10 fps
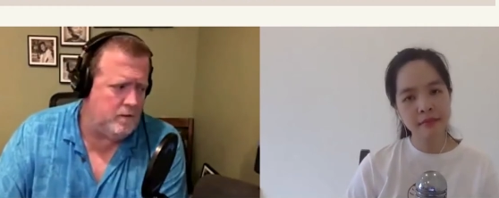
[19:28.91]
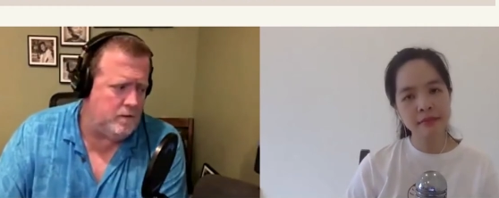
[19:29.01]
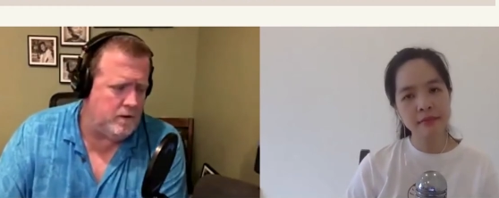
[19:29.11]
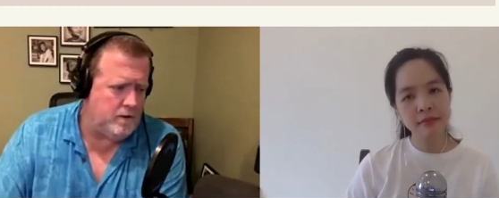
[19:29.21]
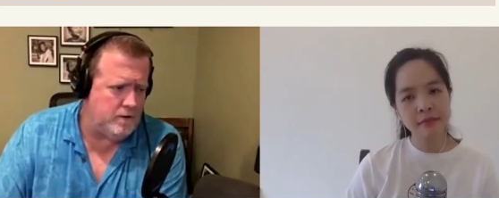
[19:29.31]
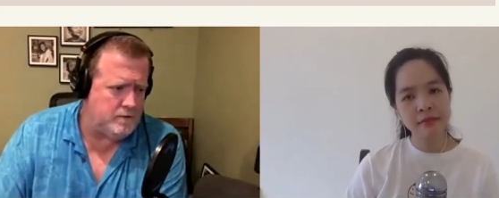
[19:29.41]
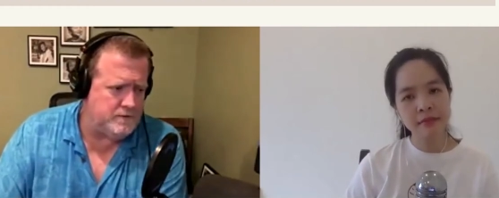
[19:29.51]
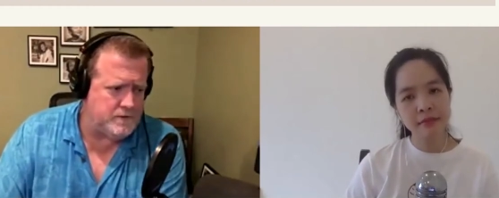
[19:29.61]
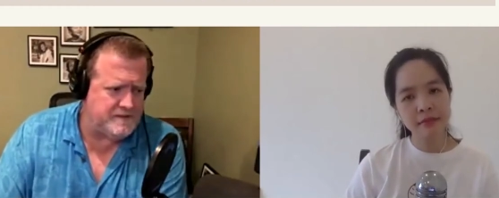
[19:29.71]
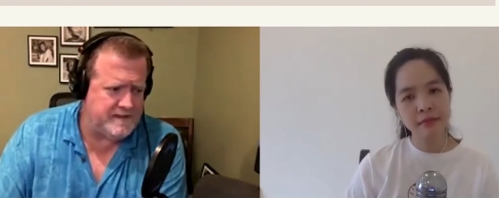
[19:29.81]
Speaker 1: well,
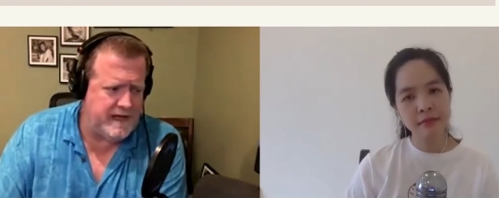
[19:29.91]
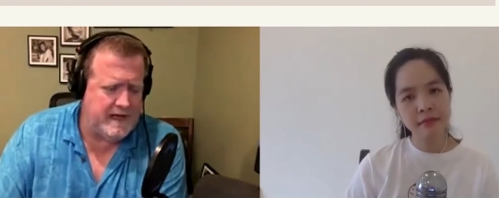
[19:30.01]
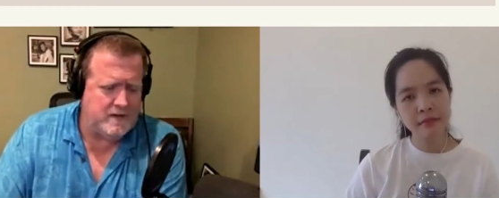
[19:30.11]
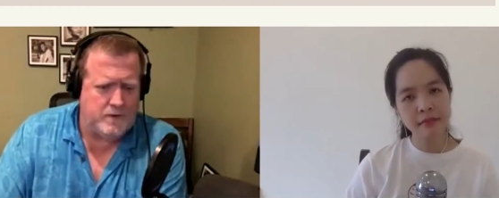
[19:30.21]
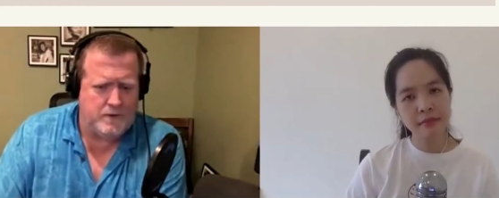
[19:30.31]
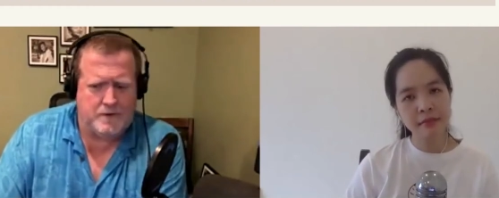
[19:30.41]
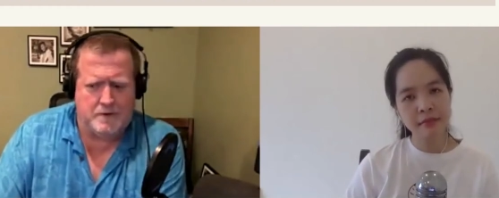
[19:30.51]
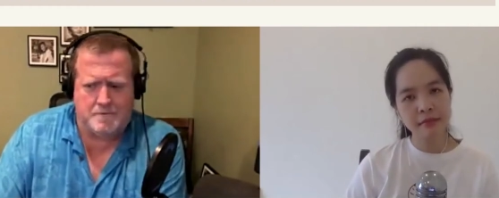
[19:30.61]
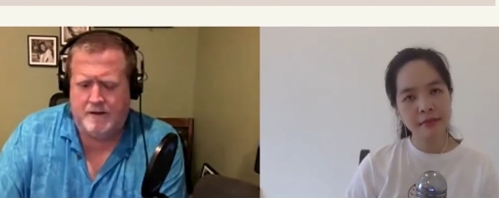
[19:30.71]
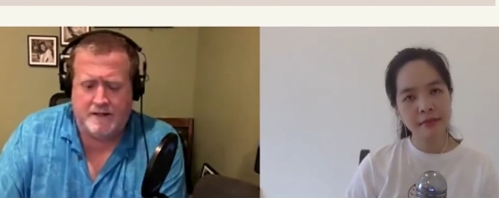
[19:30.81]
towards the end, we
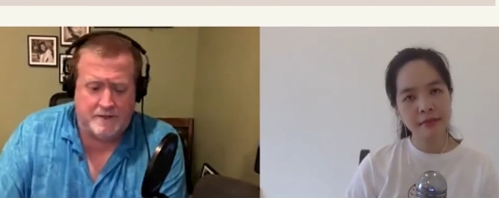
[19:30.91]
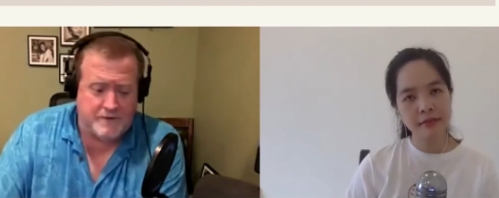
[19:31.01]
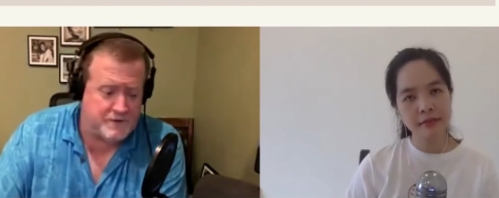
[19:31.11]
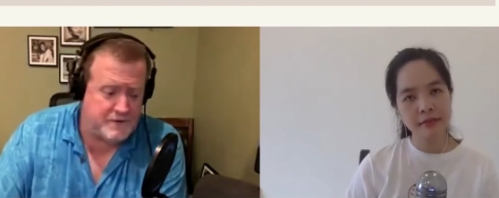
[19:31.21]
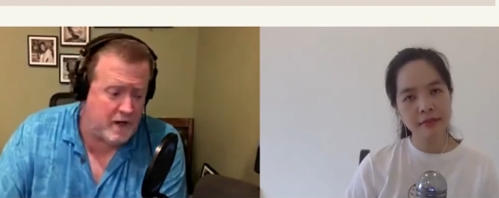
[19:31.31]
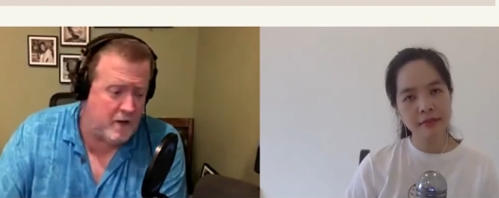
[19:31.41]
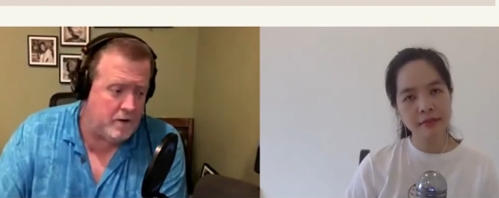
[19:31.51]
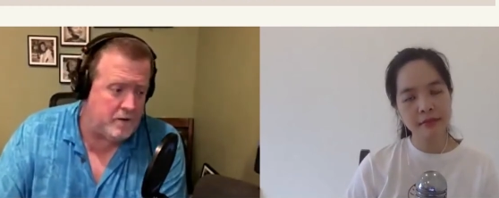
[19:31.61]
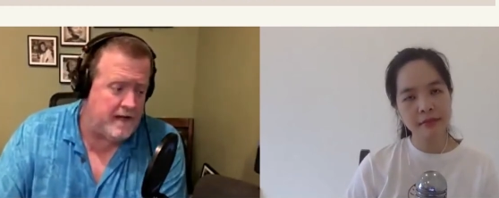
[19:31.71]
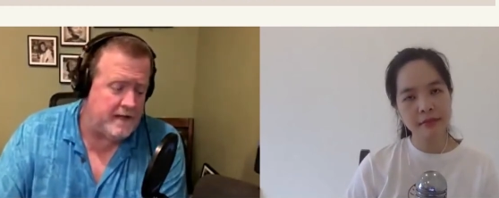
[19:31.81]
were, gotta do the
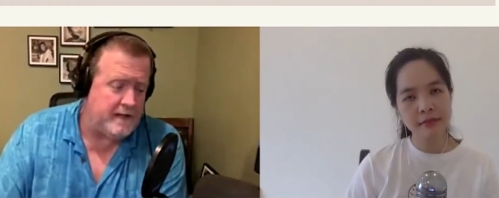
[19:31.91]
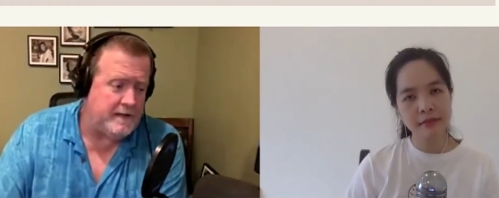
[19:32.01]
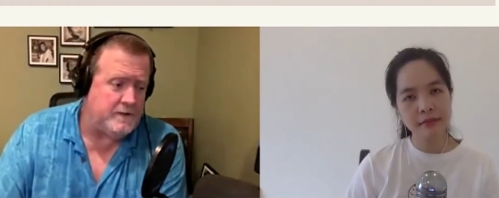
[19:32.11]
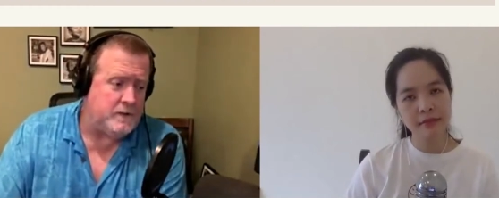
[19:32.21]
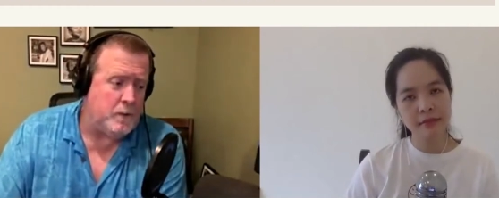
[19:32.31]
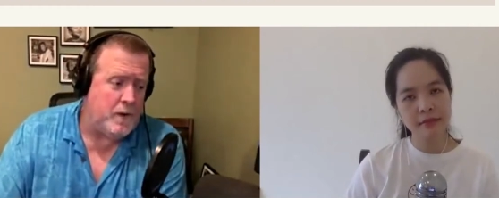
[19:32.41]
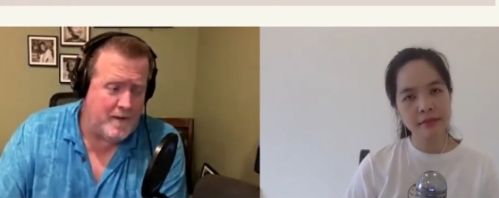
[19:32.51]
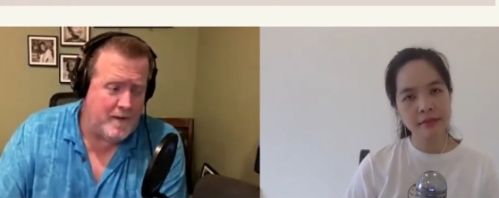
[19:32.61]
show. Now you got to do the web